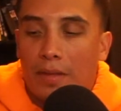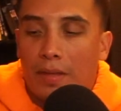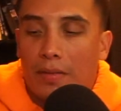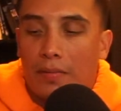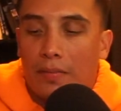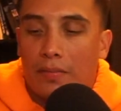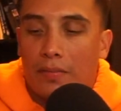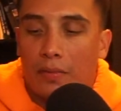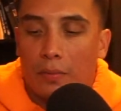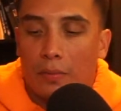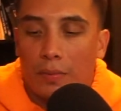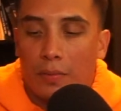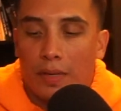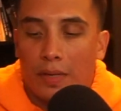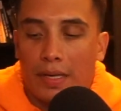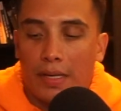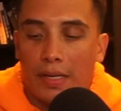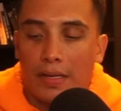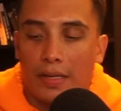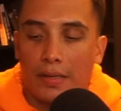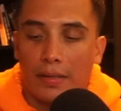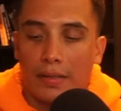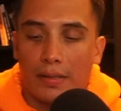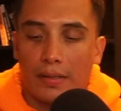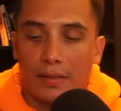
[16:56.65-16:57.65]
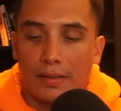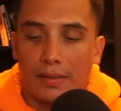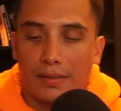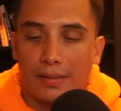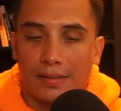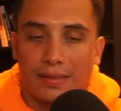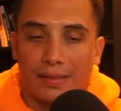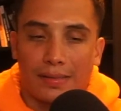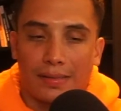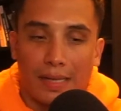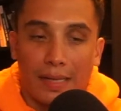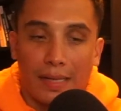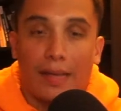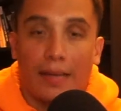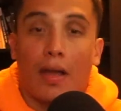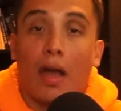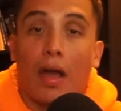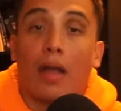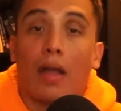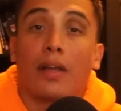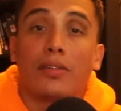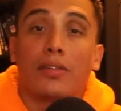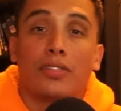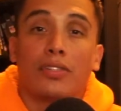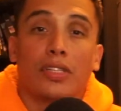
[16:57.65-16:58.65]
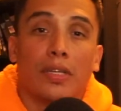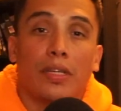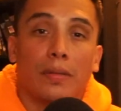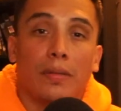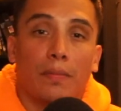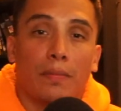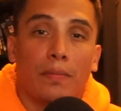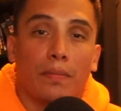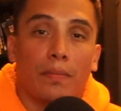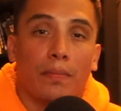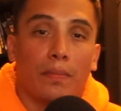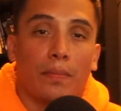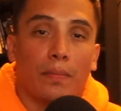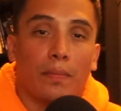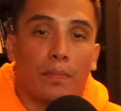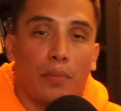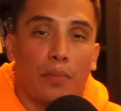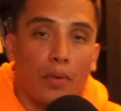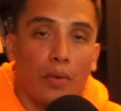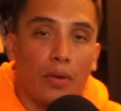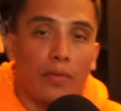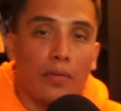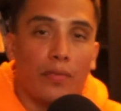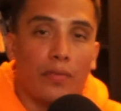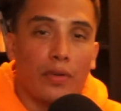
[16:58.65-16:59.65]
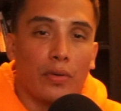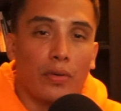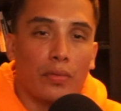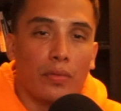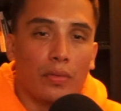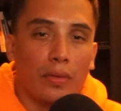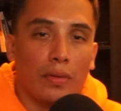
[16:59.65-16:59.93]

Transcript: from a psychology point of view,